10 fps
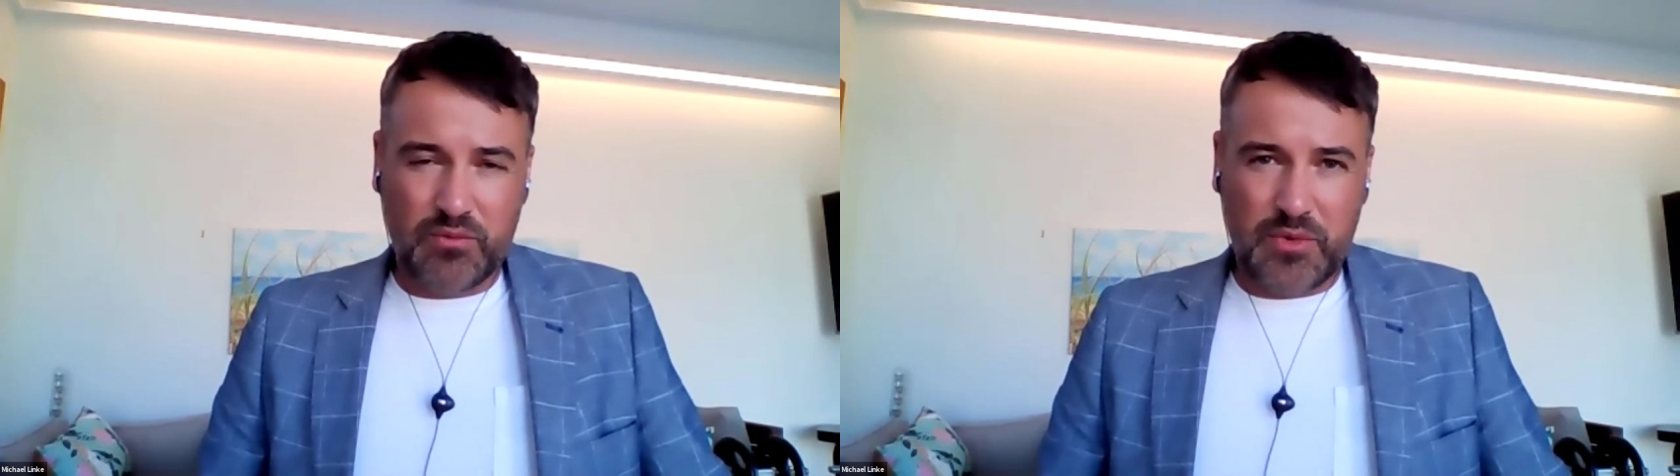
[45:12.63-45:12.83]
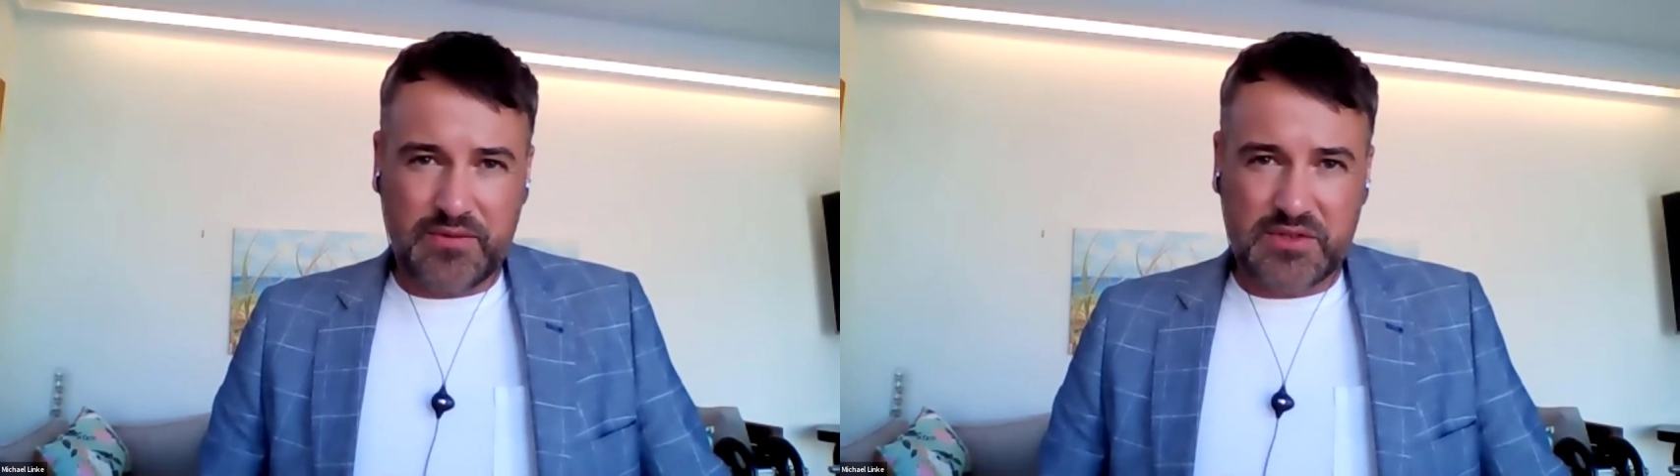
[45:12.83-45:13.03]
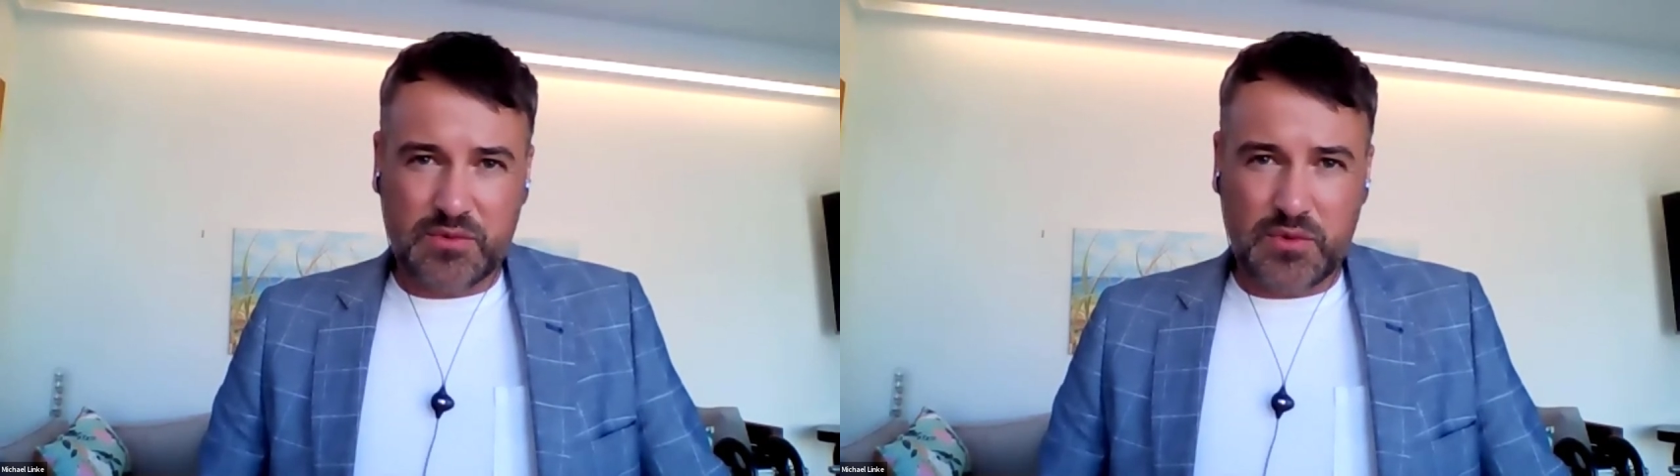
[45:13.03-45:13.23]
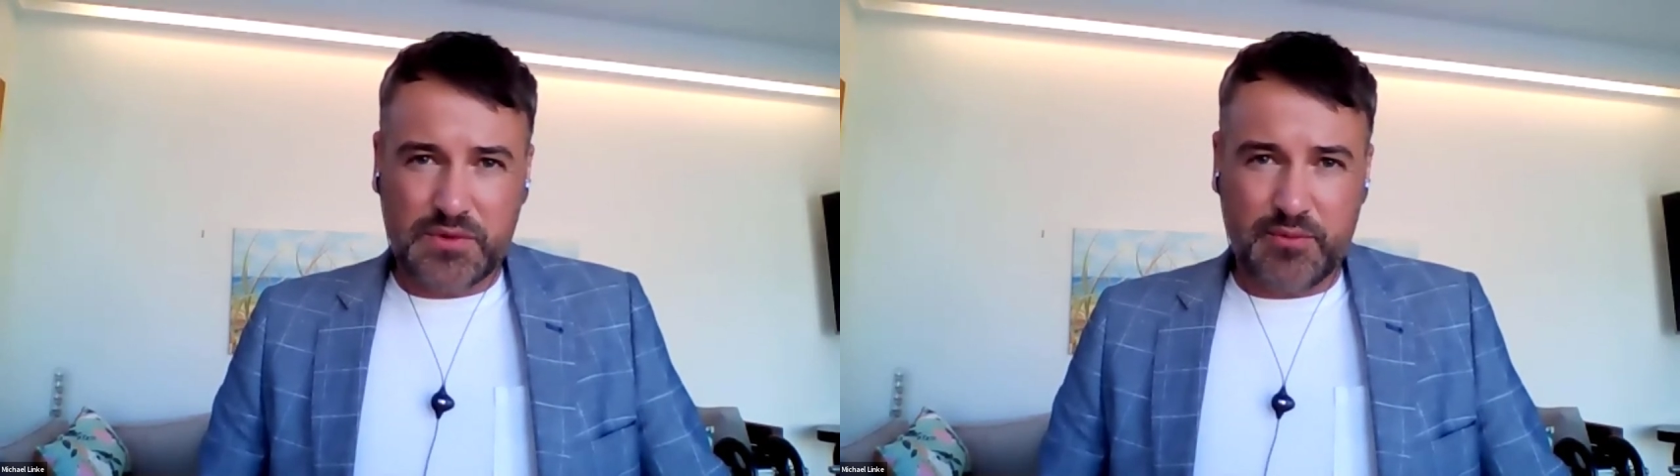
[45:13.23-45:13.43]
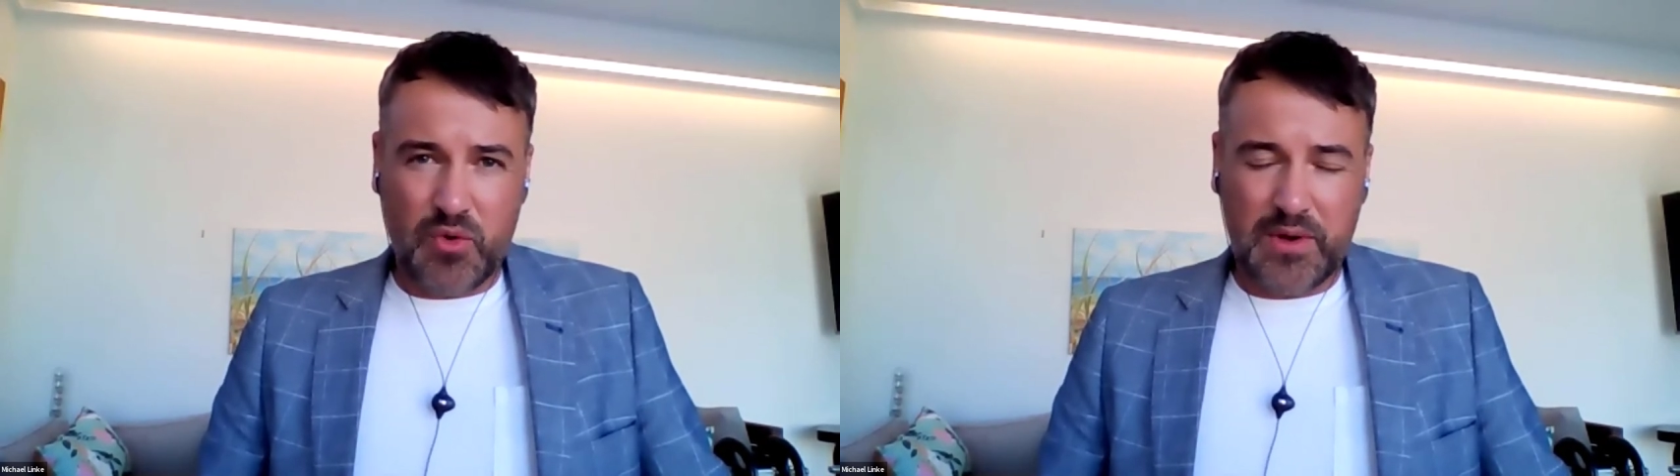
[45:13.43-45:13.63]
moving
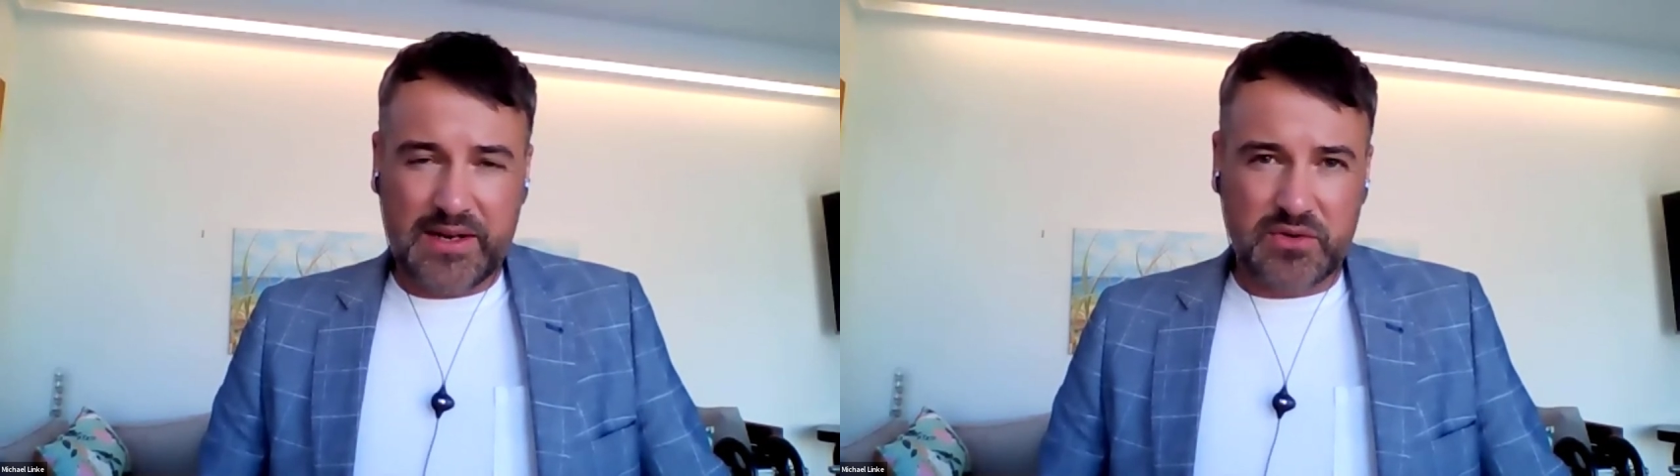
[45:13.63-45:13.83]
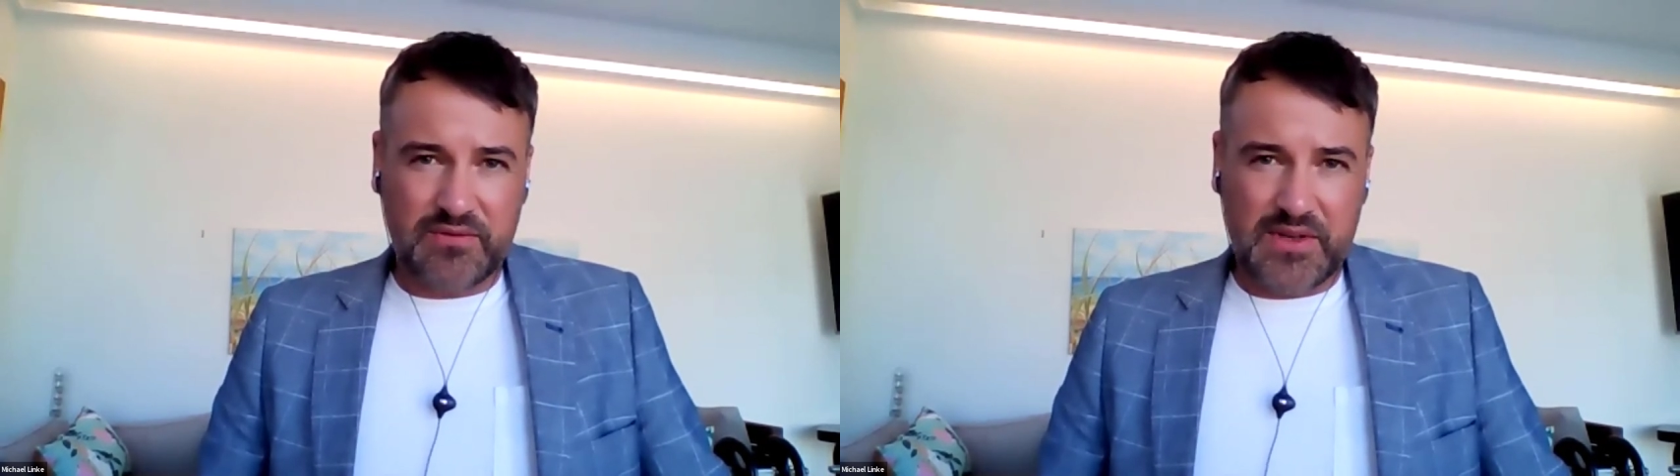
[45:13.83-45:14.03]
towards more electric